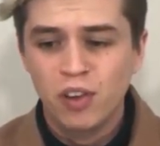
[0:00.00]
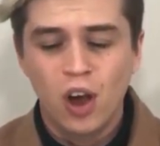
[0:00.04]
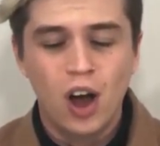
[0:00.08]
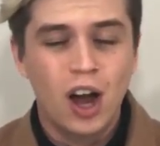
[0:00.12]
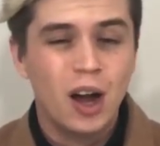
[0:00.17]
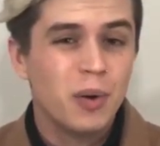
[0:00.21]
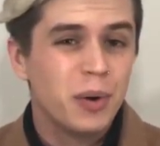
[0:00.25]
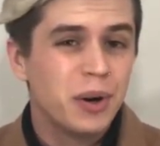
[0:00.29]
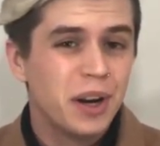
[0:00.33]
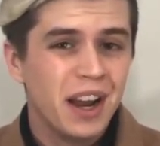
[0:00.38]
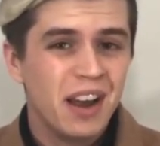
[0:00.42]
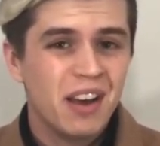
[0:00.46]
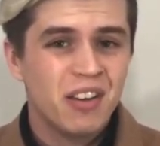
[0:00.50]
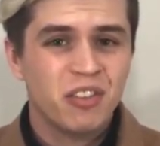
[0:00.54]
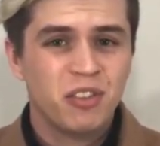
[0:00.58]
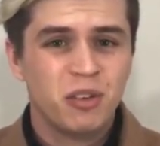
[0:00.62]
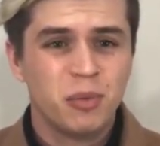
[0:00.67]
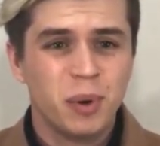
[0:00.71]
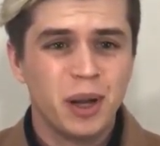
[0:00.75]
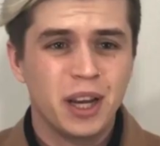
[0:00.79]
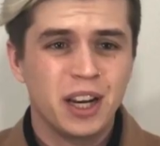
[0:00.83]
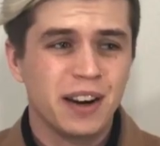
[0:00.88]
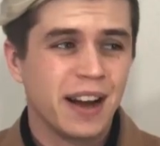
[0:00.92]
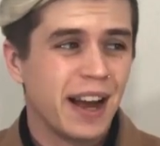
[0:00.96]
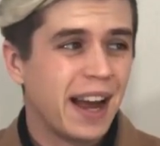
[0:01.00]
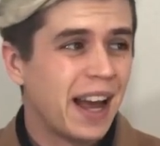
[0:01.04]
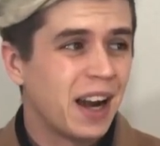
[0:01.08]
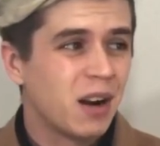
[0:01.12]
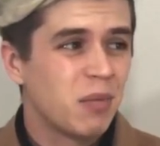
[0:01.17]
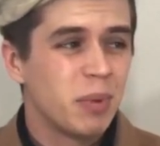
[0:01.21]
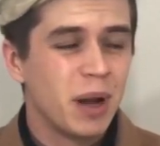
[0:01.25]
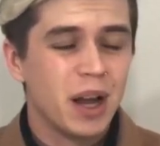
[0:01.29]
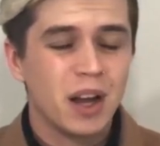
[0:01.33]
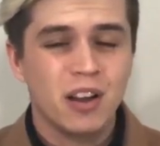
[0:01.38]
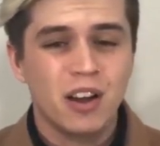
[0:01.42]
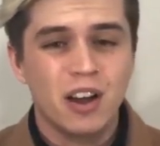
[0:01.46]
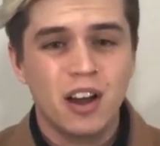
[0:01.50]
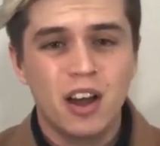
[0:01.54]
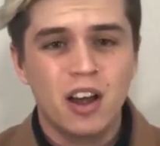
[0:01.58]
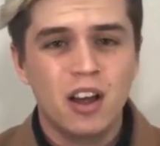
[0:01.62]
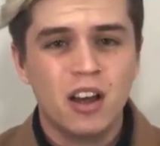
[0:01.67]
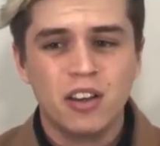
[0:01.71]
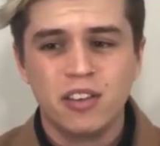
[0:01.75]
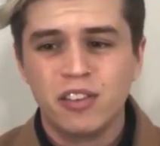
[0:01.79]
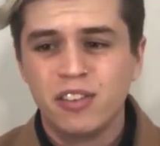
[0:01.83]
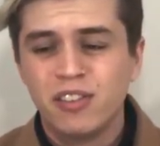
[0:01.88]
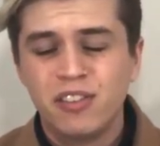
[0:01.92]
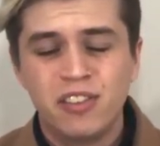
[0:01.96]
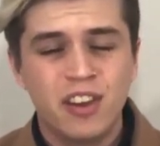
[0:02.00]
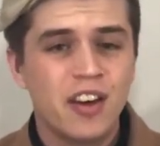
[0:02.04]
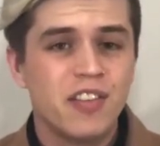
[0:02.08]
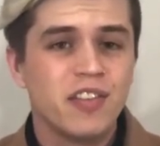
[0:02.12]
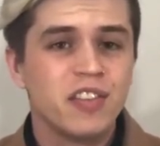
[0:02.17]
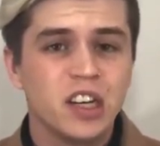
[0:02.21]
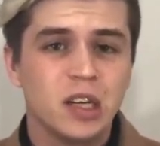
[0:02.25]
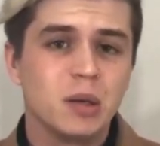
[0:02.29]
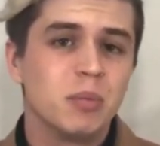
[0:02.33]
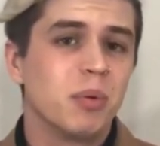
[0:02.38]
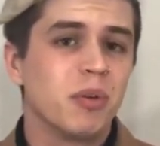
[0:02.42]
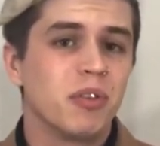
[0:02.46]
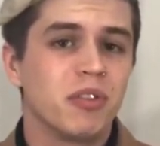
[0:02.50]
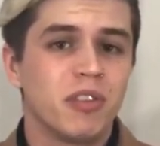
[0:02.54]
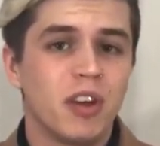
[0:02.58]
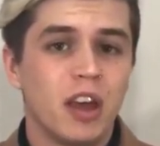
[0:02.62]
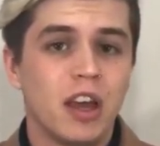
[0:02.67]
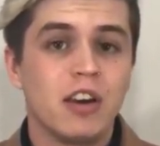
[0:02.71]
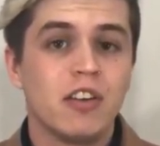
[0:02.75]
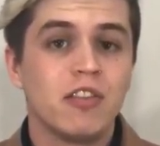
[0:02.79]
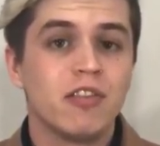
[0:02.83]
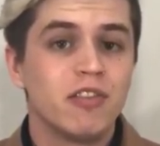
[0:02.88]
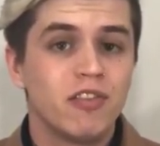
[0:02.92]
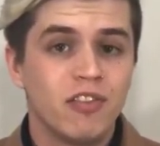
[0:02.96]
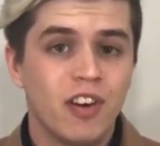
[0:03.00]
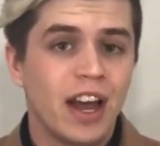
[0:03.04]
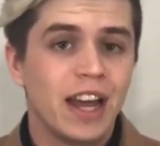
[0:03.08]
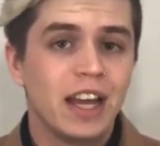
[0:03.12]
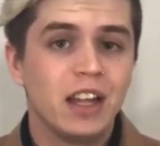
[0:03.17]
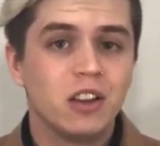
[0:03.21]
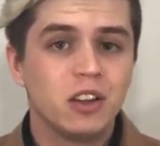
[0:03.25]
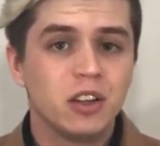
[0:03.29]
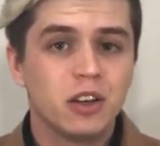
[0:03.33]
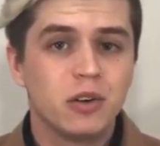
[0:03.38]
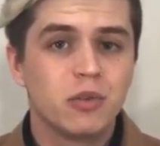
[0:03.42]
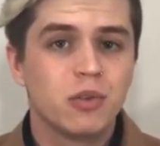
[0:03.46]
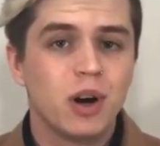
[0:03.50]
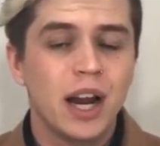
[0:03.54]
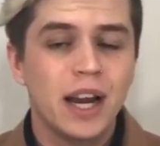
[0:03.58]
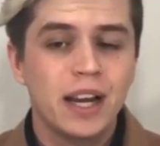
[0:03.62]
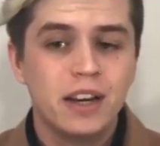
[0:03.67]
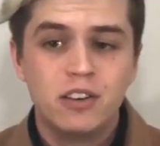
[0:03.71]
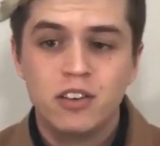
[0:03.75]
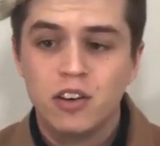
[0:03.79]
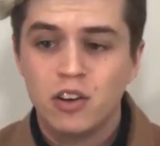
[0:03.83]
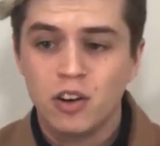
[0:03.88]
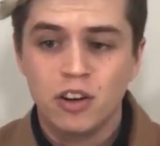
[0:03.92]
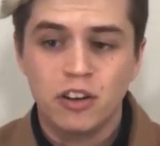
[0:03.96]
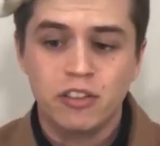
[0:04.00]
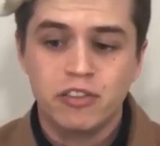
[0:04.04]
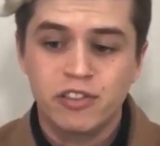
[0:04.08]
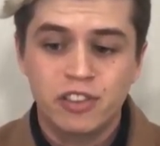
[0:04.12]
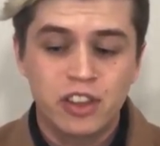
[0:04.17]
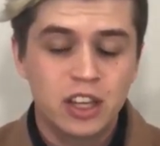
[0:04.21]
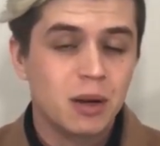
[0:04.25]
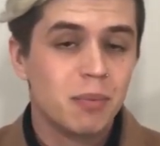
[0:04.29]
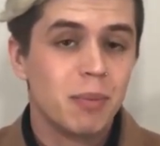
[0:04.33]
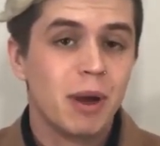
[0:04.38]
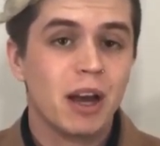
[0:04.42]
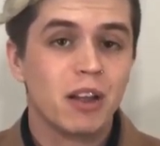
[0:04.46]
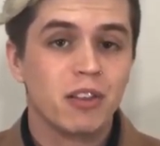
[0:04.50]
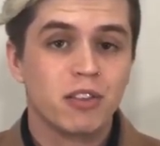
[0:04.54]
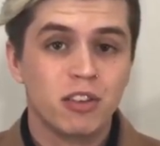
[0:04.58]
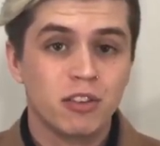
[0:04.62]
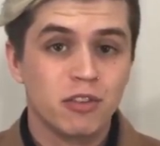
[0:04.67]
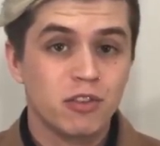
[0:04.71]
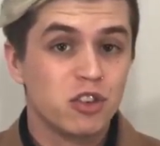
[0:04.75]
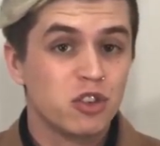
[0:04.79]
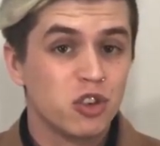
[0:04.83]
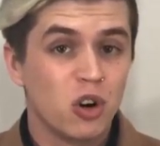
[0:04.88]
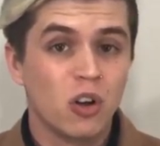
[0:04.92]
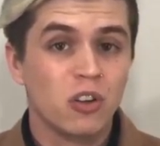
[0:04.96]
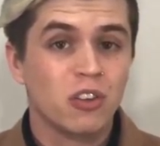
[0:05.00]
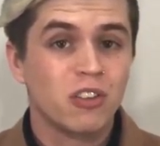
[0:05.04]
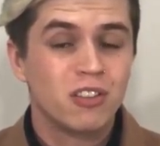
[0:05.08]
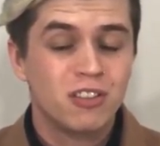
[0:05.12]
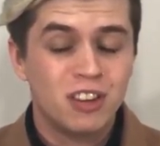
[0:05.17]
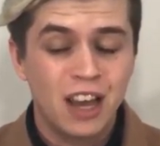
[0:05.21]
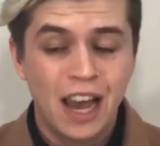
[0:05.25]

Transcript: I would estimate I had about a 70% failure rate of the amounts of shots